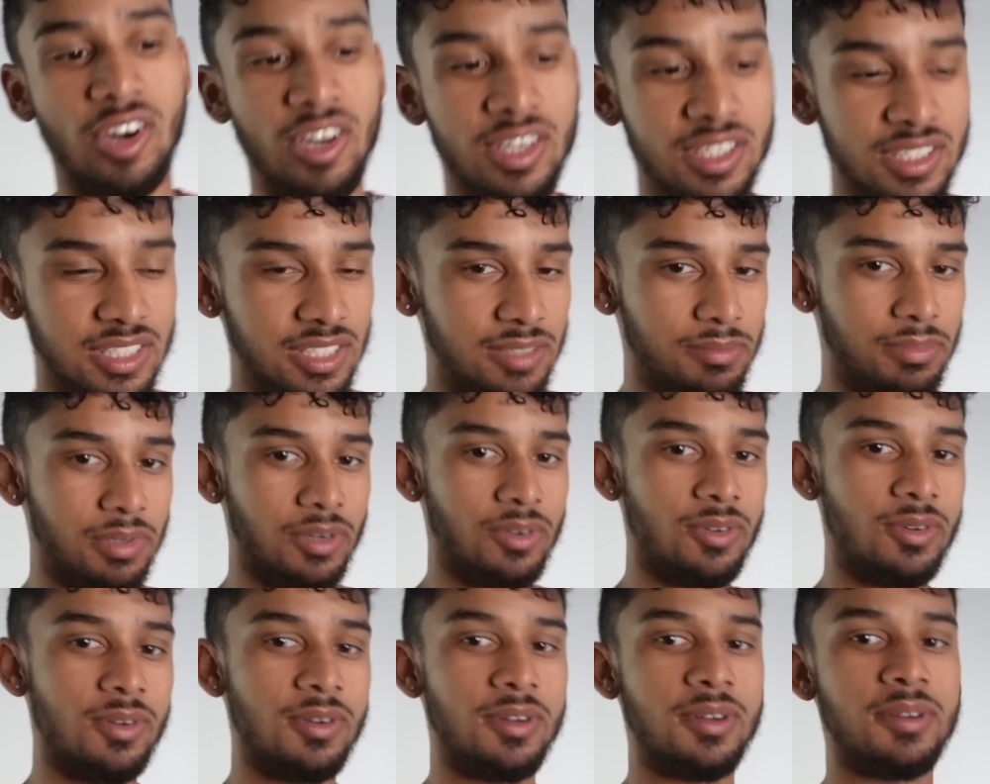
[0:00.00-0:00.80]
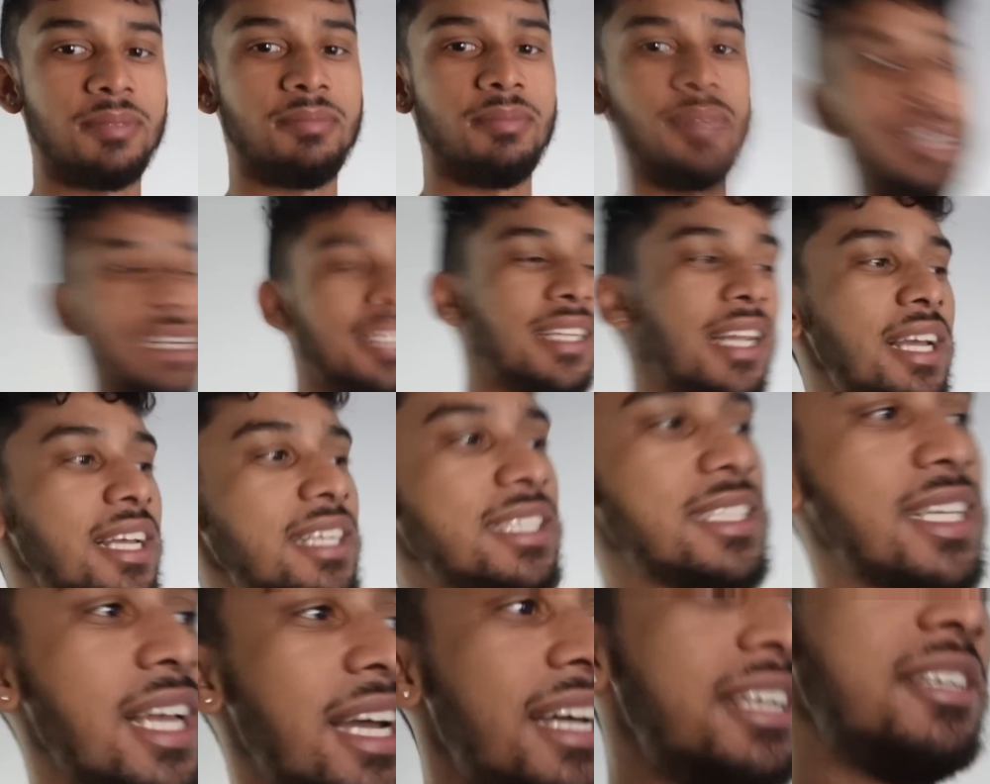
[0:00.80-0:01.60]
honestly, bro, my
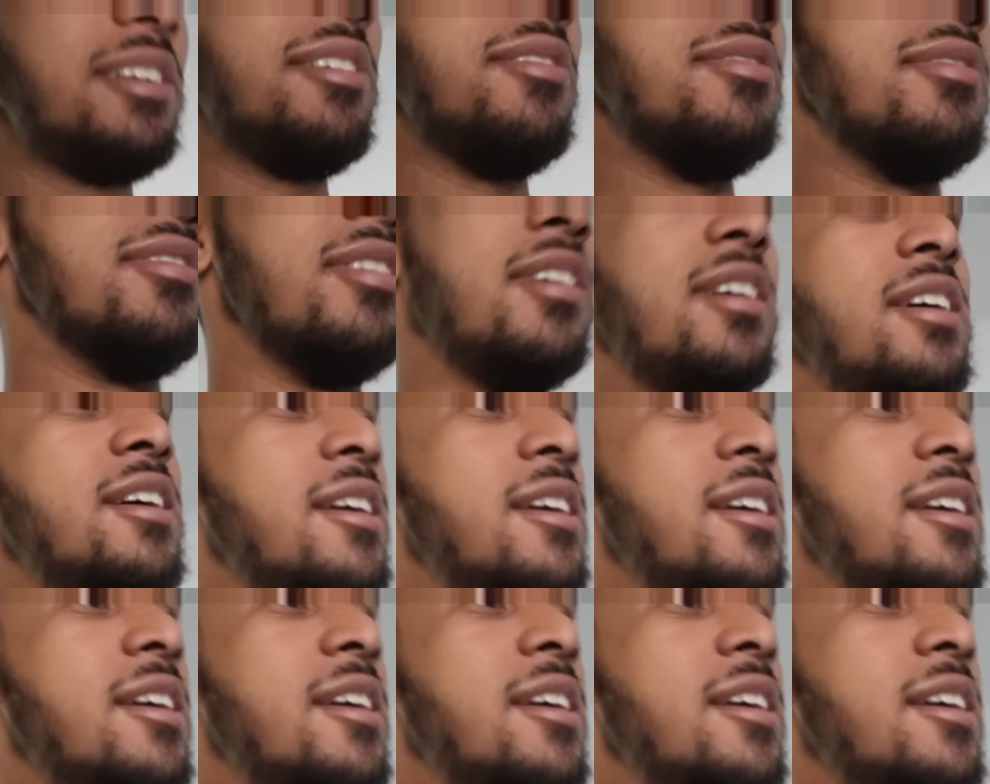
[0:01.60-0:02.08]
days kind of.